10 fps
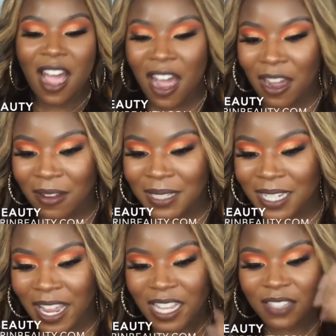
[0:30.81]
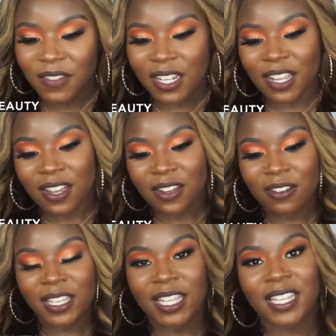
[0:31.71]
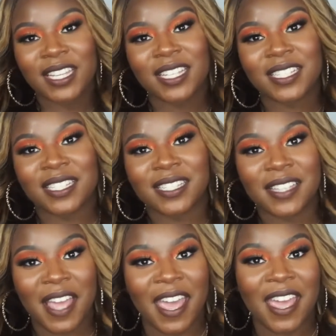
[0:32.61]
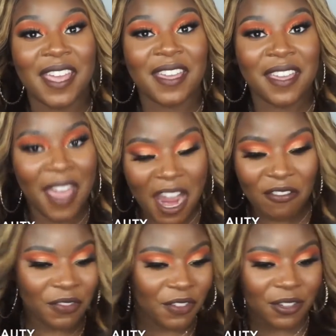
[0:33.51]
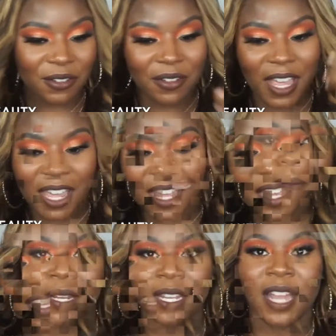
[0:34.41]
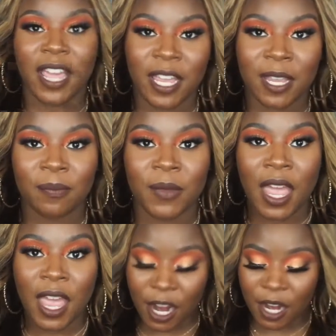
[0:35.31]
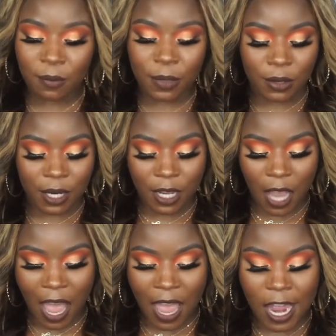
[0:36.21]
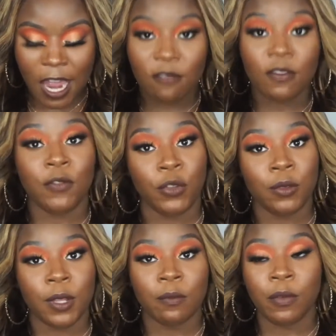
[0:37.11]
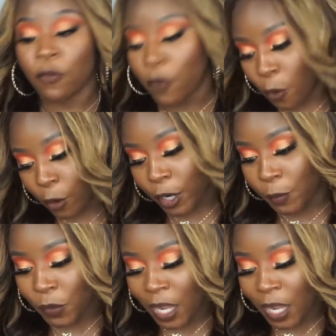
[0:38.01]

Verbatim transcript: Um, today's video is a hair review and name Hair in Beauty. I have reviewed them before.